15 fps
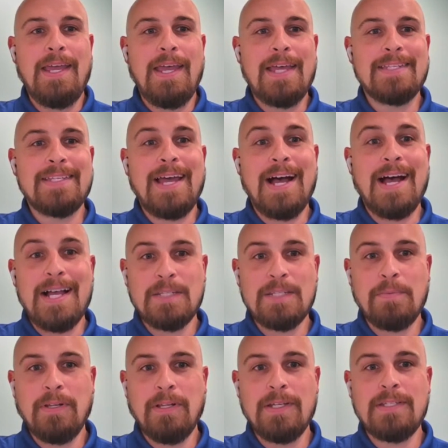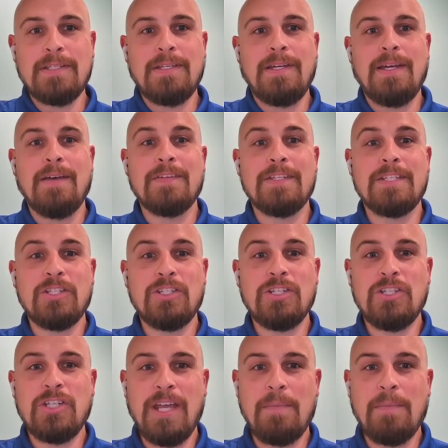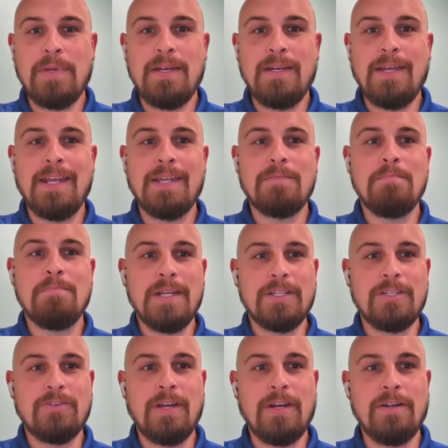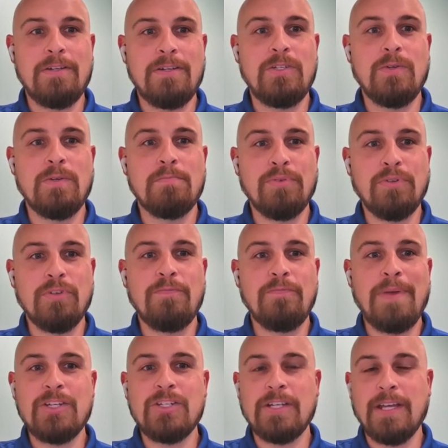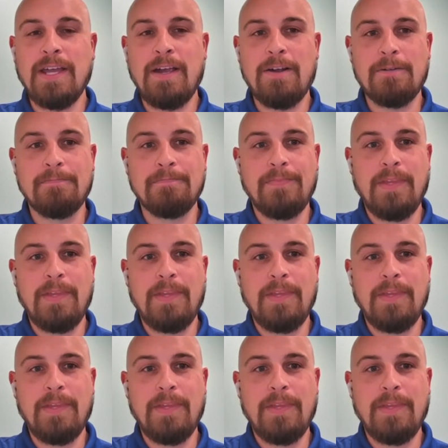as a hospitalist, a physician champion, and administrator to improve patient care,